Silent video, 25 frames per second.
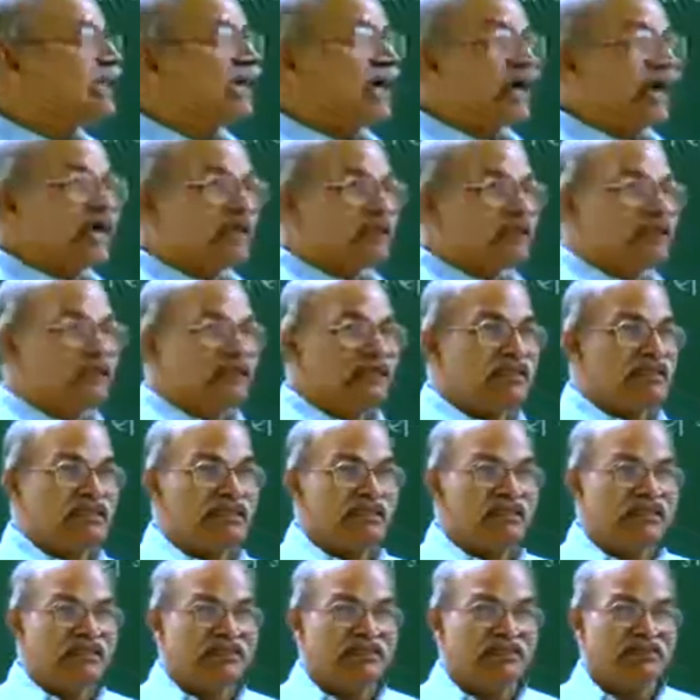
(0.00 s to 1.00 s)
and
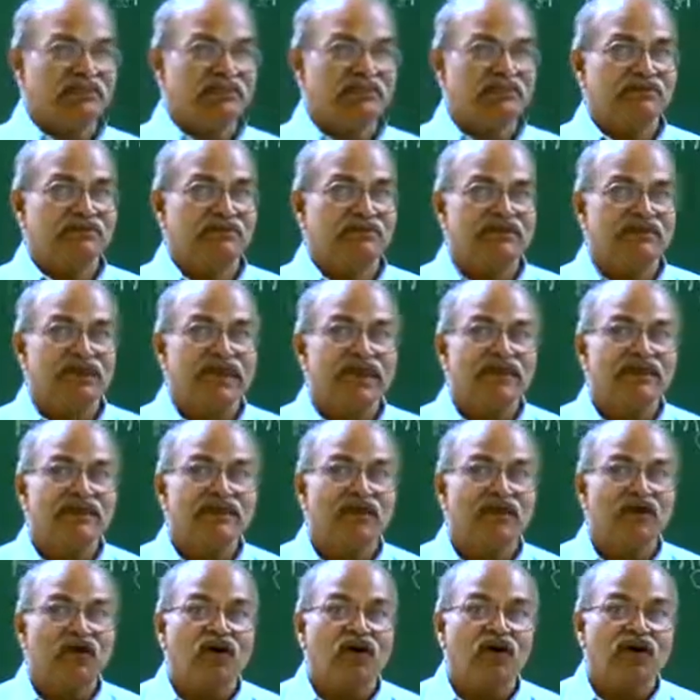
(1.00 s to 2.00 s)
the
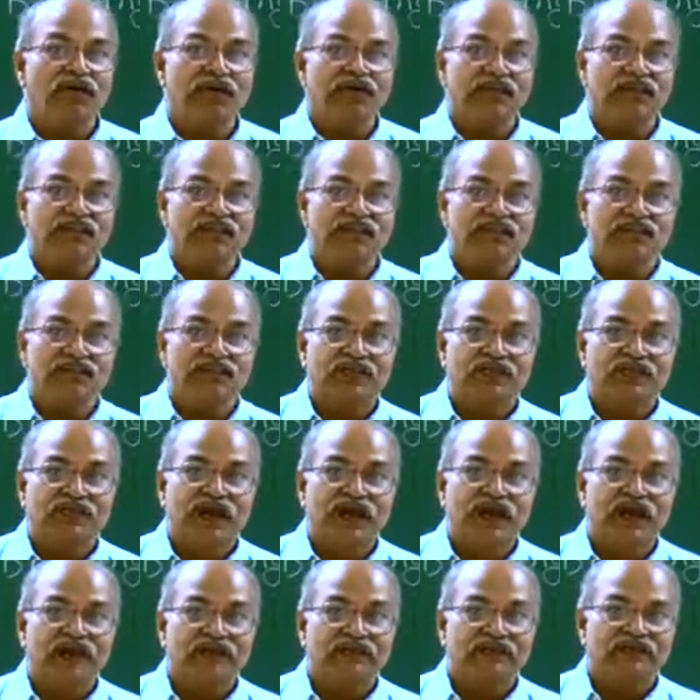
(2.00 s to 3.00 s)
red, orange,
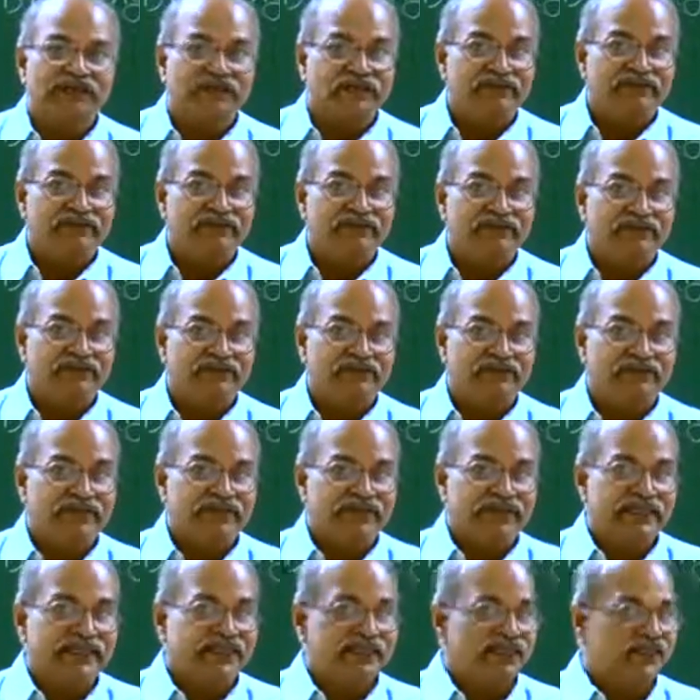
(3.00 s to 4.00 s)
high wavelength
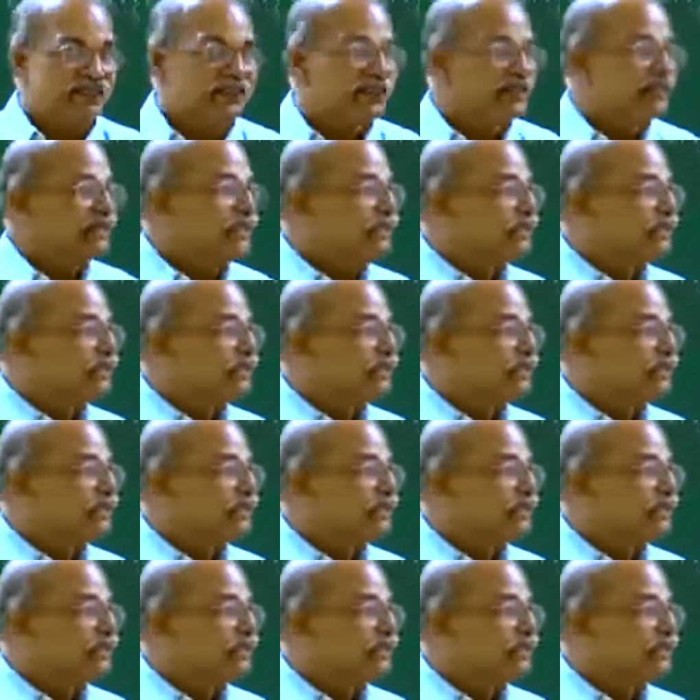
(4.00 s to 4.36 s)
range,